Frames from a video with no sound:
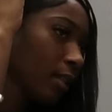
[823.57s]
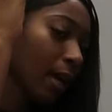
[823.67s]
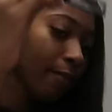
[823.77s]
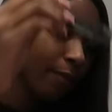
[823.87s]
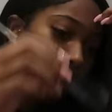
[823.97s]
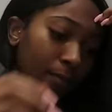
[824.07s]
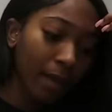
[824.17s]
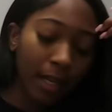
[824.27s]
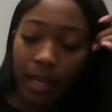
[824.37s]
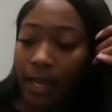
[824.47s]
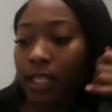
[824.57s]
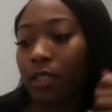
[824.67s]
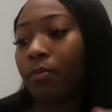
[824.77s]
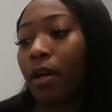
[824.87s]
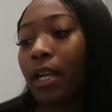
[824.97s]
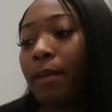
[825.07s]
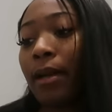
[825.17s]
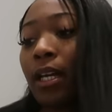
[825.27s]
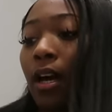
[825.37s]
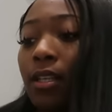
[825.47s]
time for the main edge. But I need
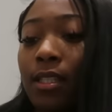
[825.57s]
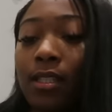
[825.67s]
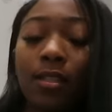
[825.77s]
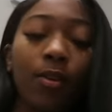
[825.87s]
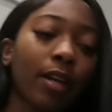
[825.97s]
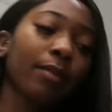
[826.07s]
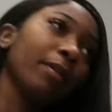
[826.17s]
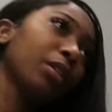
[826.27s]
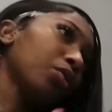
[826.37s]
my glasses so I can be